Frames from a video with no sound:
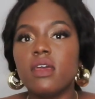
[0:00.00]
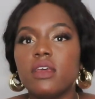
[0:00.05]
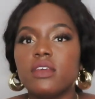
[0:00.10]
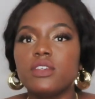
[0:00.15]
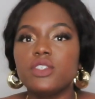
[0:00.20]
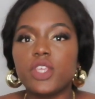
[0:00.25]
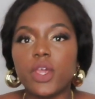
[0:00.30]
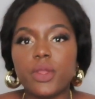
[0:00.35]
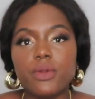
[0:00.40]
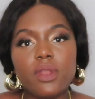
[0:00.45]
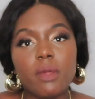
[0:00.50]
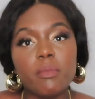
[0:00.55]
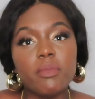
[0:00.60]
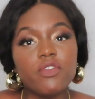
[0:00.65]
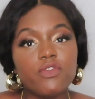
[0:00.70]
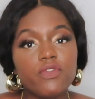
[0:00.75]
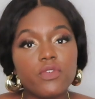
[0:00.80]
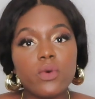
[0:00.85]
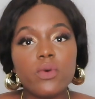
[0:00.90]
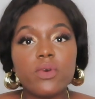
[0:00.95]
So number
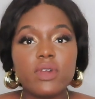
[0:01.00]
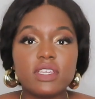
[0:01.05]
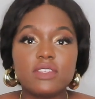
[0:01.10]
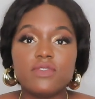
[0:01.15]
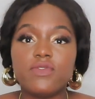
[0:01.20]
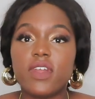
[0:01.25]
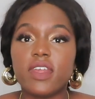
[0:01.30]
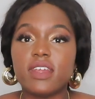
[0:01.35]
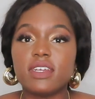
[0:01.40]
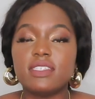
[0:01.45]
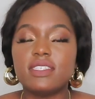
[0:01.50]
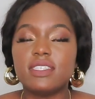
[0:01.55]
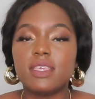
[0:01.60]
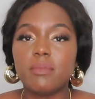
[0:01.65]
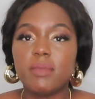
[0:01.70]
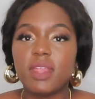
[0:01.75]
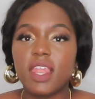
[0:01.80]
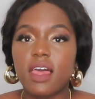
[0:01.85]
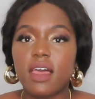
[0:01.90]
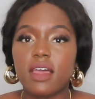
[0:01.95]
4 is very
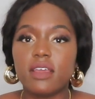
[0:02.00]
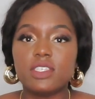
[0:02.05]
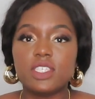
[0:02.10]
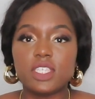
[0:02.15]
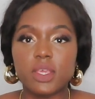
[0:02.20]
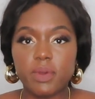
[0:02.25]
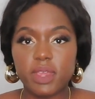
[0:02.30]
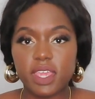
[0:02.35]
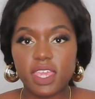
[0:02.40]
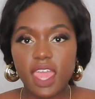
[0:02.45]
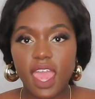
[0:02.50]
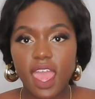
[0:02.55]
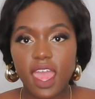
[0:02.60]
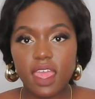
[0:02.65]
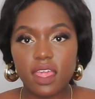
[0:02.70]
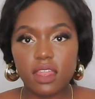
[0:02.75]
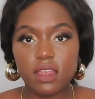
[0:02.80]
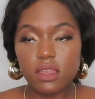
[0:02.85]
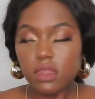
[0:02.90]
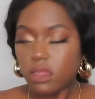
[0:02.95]
similar. So
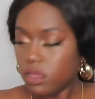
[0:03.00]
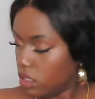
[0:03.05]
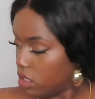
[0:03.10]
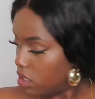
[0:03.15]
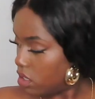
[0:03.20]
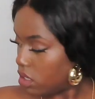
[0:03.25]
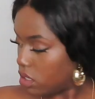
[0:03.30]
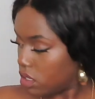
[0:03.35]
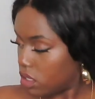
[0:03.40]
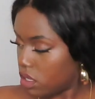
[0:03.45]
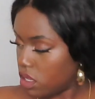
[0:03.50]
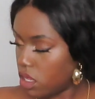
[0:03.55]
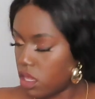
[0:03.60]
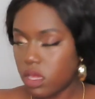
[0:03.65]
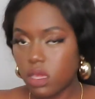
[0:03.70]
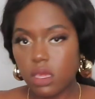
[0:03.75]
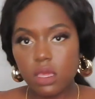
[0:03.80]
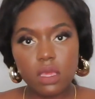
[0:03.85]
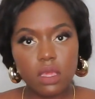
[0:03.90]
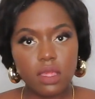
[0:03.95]
again,
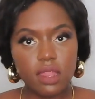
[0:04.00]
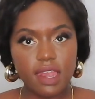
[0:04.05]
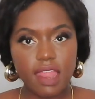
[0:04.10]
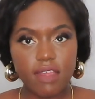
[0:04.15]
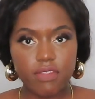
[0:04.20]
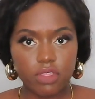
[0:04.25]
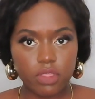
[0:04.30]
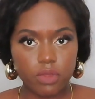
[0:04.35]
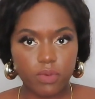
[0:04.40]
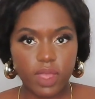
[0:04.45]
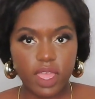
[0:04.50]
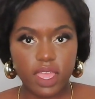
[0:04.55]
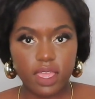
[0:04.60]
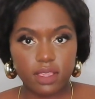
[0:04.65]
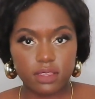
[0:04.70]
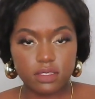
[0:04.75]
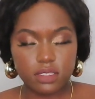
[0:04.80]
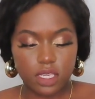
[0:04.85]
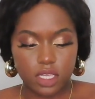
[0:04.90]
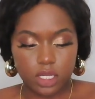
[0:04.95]

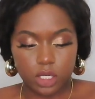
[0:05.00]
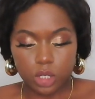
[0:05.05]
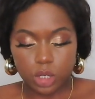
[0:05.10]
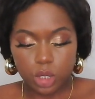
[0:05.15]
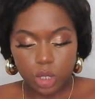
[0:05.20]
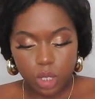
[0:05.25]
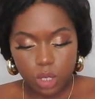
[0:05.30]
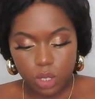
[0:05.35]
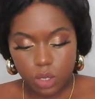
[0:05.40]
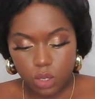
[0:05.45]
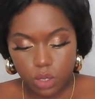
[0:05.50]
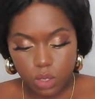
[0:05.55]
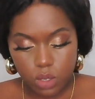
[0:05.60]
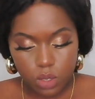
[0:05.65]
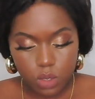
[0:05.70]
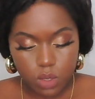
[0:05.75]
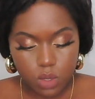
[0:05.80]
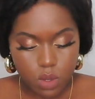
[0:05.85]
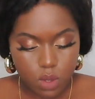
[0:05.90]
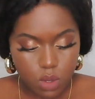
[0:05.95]
lengthways in
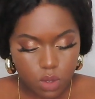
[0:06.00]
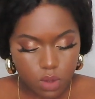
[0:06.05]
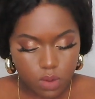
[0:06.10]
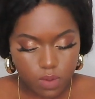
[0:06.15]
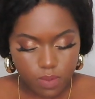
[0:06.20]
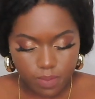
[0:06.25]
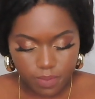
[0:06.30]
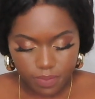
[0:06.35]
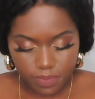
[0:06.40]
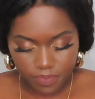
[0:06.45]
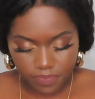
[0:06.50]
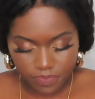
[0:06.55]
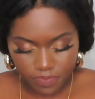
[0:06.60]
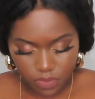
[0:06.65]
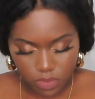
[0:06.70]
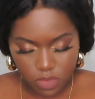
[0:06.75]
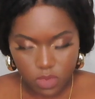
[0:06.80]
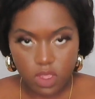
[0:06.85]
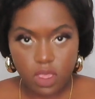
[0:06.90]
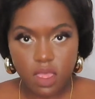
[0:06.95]
2,
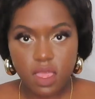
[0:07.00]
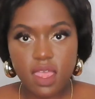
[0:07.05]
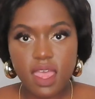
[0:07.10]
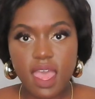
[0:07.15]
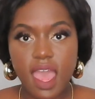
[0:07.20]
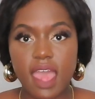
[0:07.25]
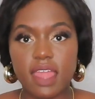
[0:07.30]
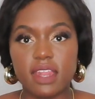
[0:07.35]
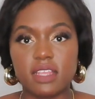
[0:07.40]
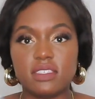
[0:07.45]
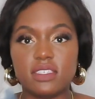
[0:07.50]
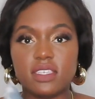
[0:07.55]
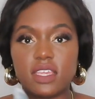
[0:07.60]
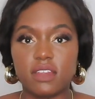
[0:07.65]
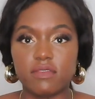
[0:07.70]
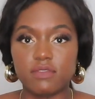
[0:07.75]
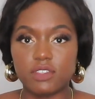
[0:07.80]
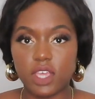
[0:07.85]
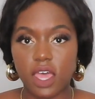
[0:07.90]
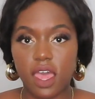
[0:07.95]
and instead
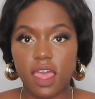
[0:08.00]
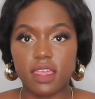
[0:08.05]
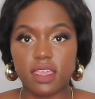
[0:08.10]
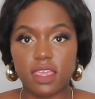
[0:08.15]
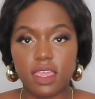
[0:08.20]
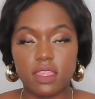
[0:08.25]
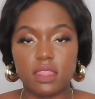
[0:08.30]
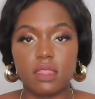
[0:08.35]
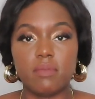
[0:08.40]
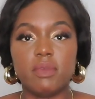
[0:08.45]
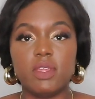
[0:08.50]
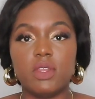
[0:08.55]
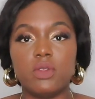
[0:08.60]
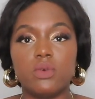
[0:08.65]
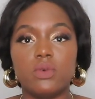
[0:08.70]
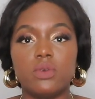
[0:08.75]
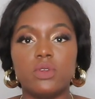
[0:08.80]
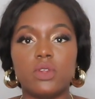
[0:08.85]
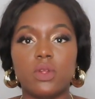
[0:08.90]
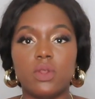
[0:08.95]
of tying it in the
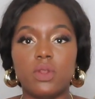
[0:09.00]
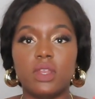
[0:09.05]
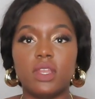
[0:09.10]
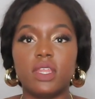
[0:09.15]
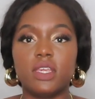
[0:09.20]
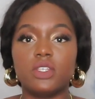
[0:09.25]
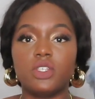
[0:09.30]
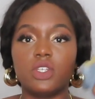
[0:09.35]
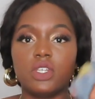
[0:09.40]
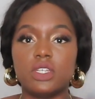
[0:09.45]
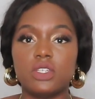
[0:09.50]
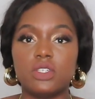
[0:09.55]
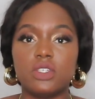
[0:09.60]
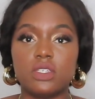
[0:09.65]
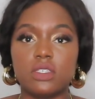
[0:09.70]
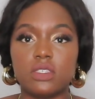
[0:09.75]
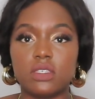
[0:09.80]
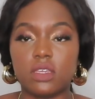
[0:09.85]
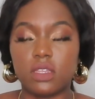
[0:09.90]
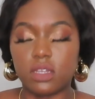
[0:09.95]
middle, you're literally
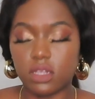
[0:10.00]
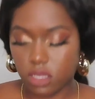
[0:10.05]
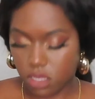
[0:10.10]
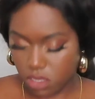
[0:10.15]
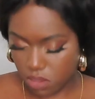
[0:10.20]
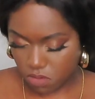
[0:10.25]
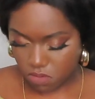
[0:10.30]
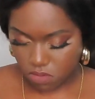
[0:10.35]
just gonna